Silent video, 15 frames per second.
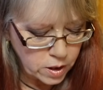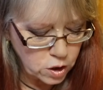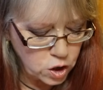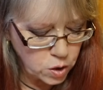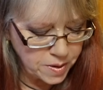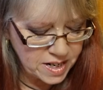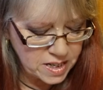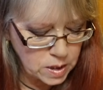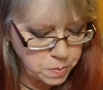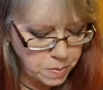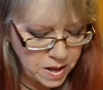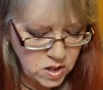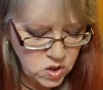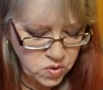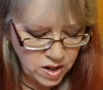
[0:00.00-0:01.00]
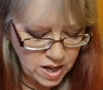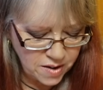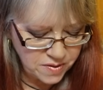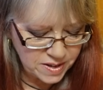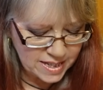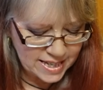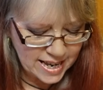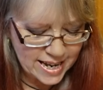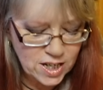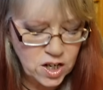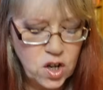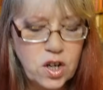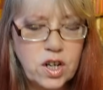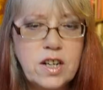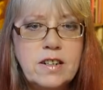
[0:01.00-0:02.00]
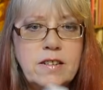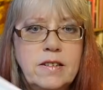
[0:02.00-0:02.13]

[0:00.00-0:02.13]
doing spells for love and sex. Look,